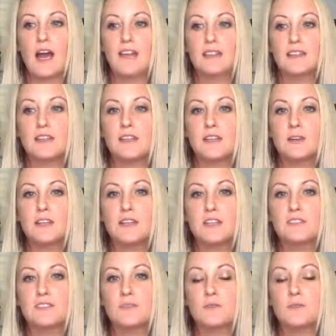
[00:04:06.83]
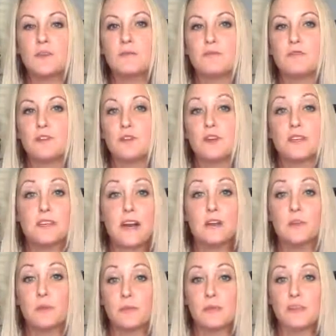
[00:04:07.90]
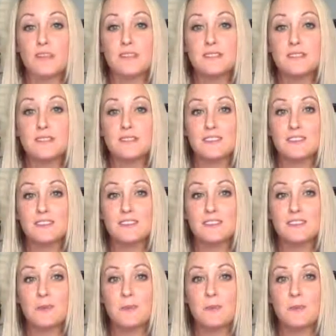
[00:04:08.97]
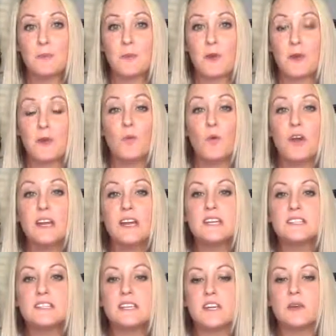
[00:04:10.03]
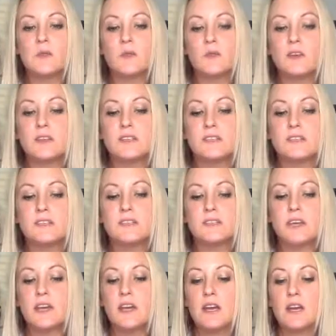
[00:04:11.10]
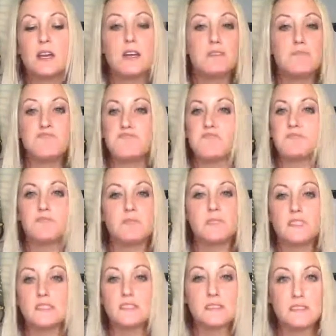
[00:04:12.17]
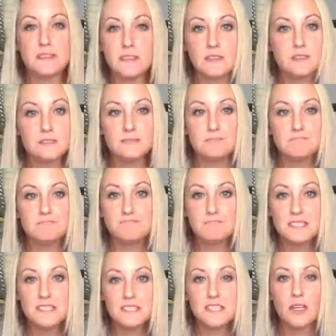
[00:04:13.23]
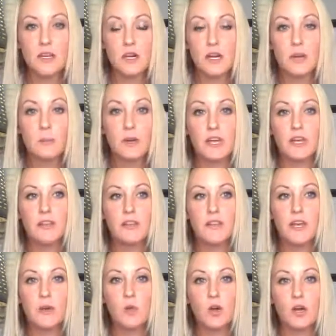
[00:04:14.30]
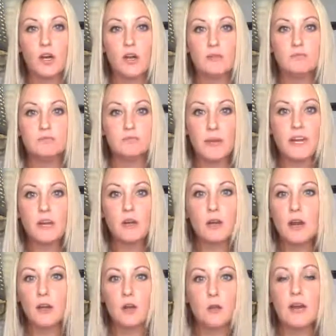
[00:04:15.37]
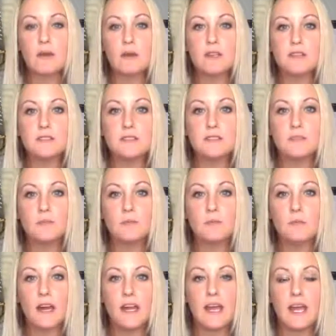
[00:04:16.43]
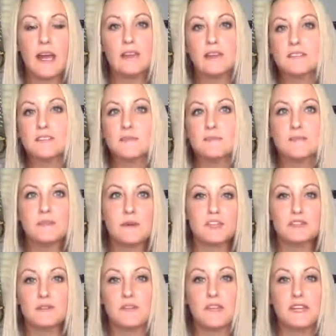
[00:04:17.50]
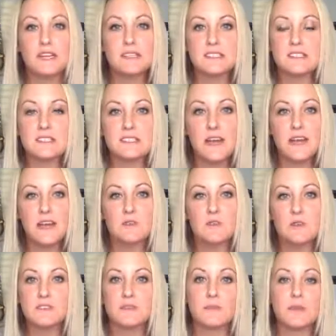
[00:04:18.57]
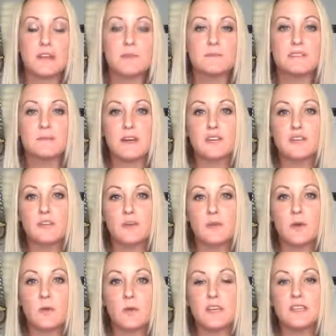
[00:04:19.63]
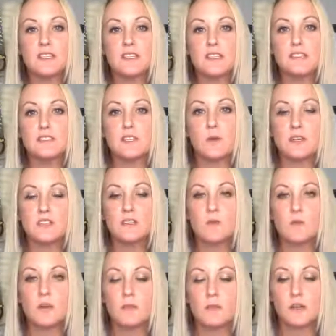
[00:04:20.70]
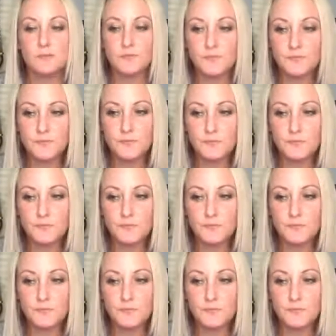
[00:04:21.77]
I literally sold them for $1 a piece. And what I did was, this is a little secret, but they were Betty Crocker brownies. I added some special things inside of them to make them special. But what I did is I went to Walmart.